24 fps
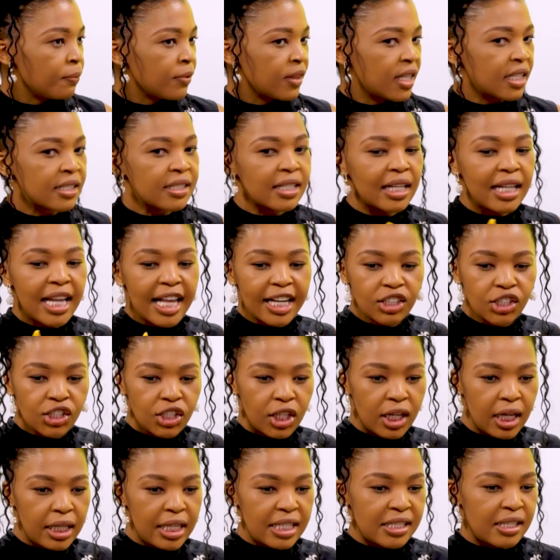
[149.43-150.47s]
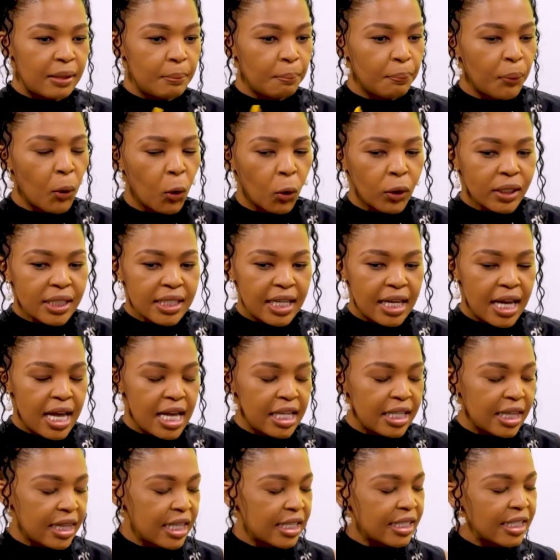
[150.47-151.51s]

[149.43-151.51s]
This election is important.